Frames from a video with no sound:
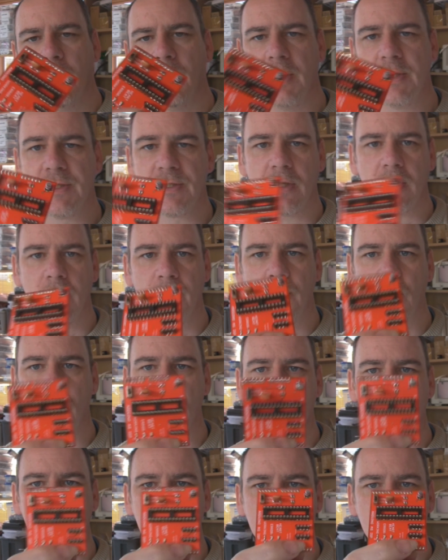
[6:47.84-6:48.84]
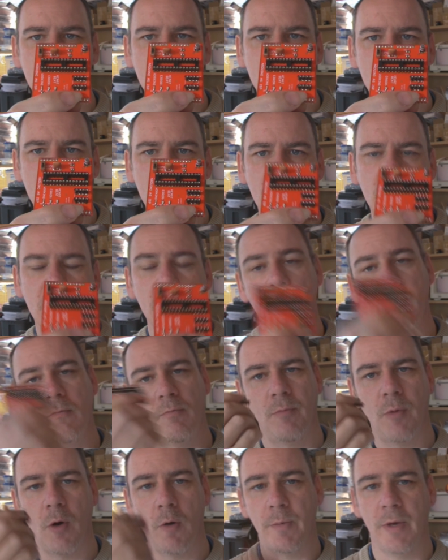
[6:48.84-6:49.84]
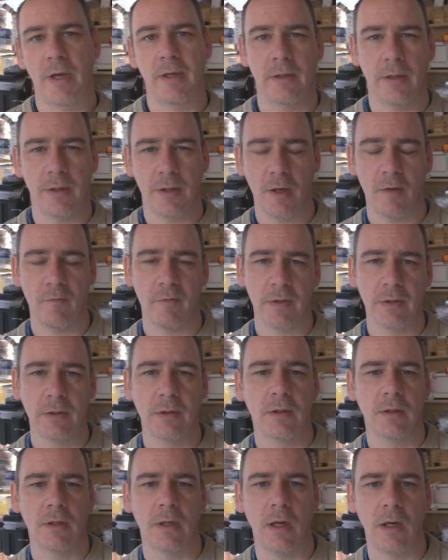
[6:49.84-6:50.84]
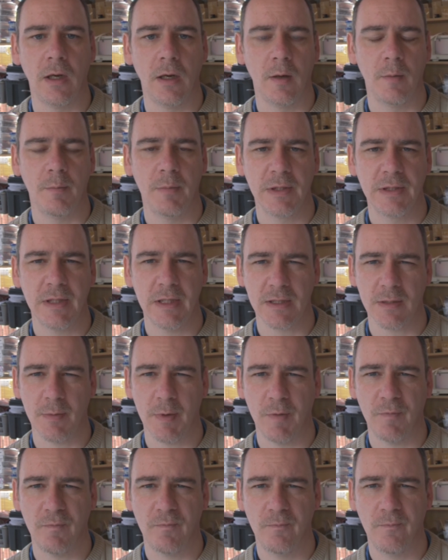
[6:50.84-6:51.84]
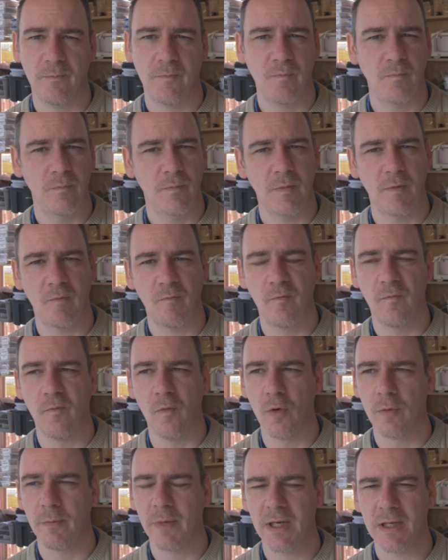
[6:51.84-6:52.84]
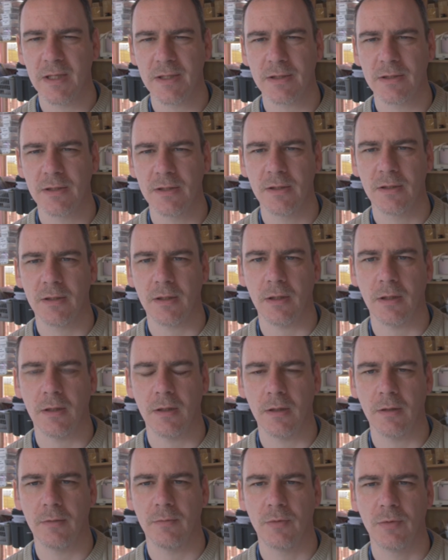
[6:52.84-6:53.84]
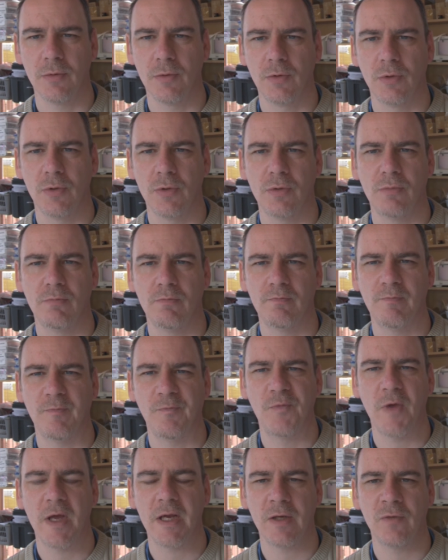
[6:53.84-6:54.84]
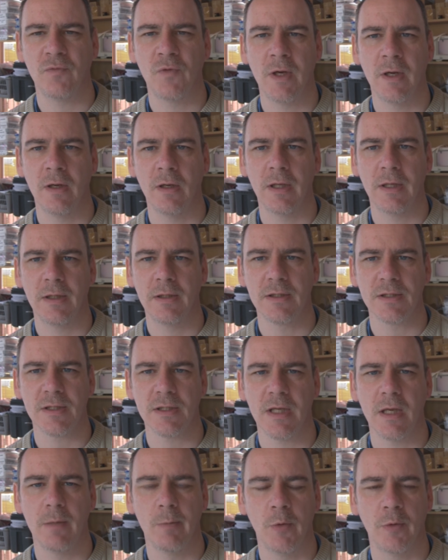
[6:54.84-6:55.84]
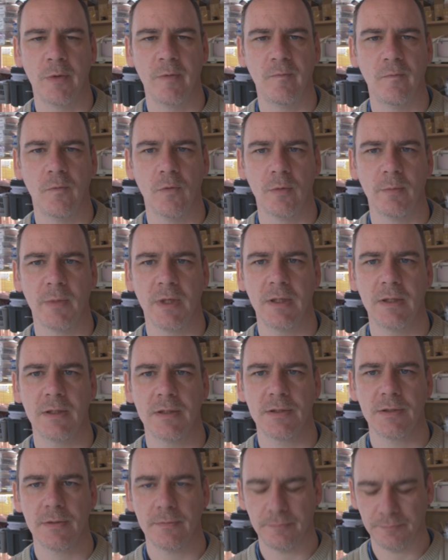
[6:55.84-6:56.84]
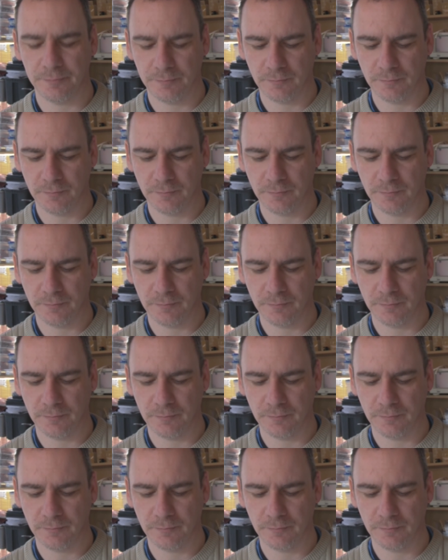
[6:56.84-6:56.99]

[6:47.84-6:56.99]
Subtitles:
place the components, pop it into the oven. It takes about 4 minutes. Very rarely does it take more than 4 minutes.